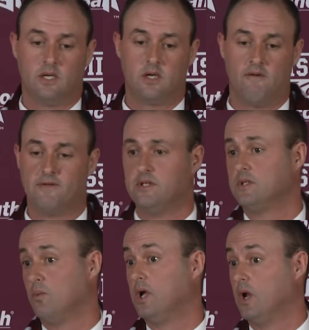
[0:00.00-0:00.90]
Confidence
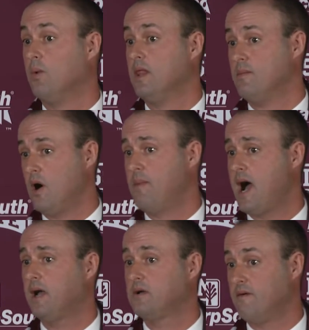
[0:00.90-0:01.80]
that we're going to win the ball
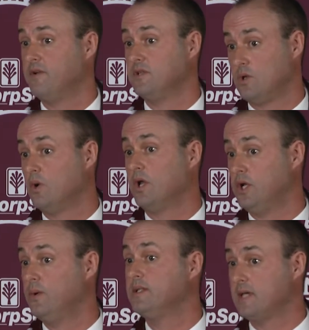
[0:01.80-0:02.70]
back, confidence that we're going
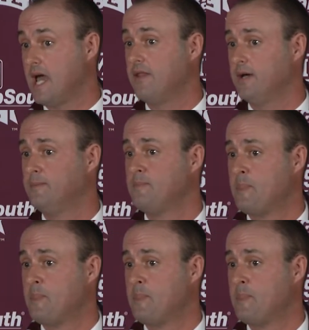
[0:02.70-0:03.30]
to do it together,